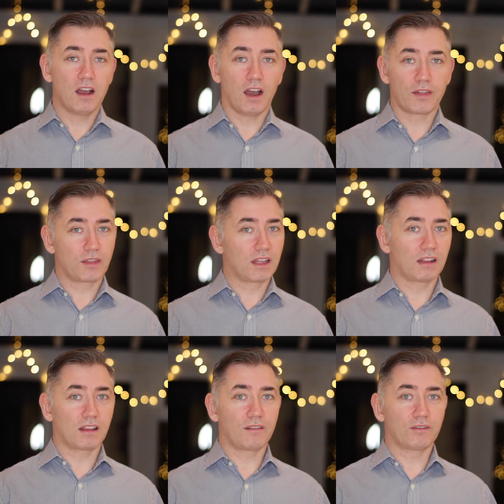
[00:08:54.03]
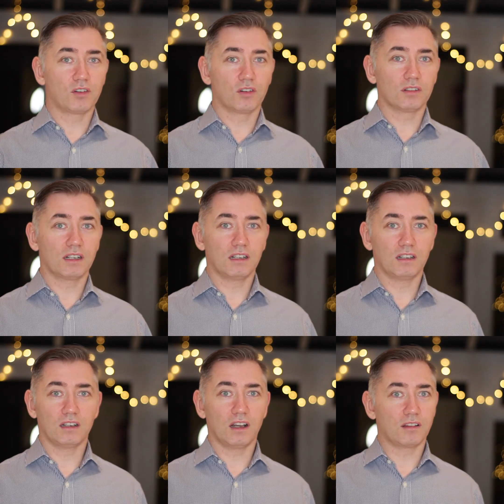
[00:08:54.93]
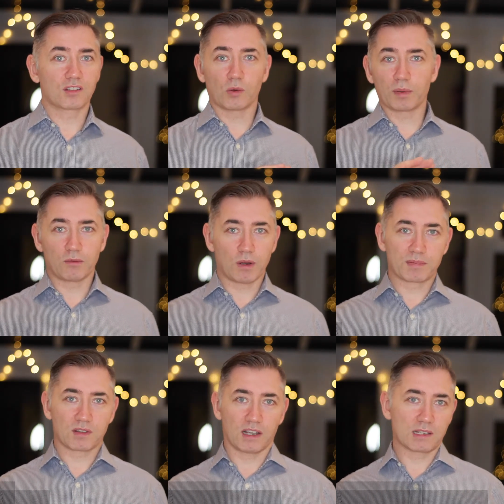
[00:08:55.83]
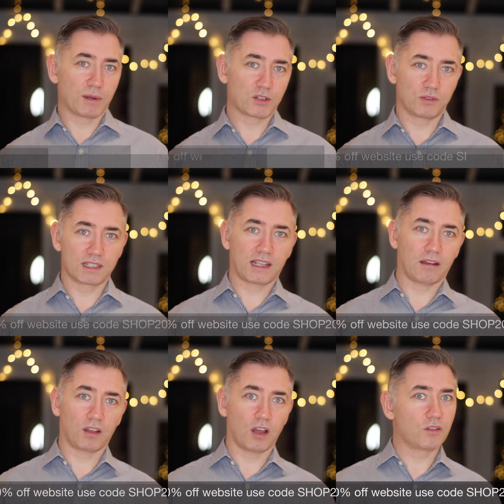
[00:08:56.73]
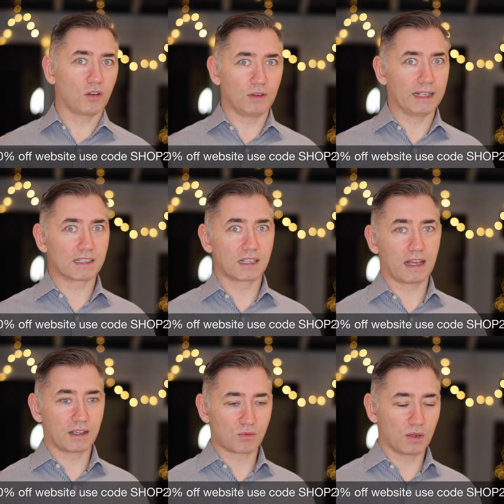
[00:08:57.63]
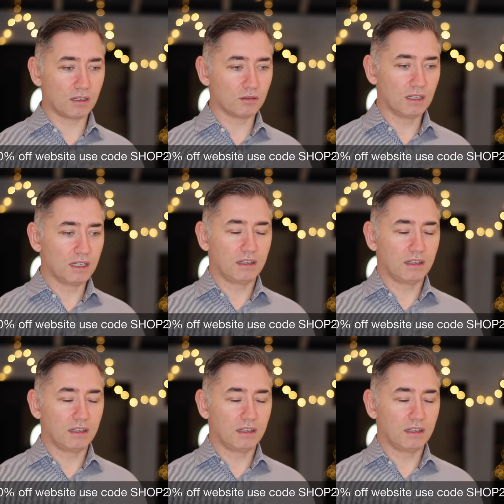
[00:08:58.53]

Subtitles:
I think they've got at the top of their website a special discount code. I'll link to that as well.